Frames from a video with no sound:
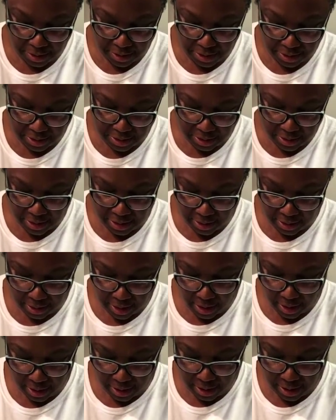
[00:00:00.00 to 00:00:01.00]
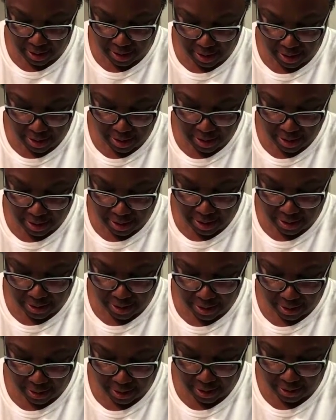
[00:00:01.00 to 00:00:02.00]
it didn't get gunky,
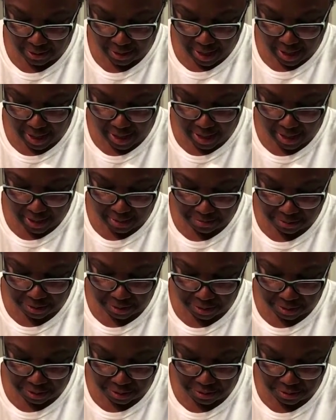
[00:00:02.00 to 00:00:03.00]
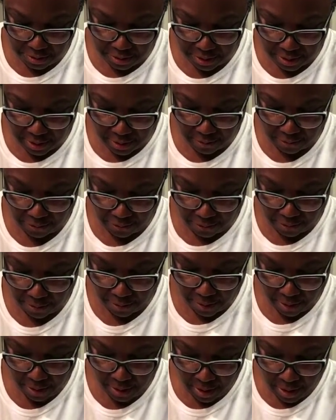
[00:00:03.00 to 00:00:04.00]
anything like that, and I'm just using it
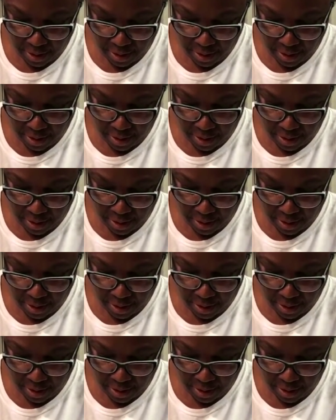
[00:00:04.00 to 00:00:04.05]
for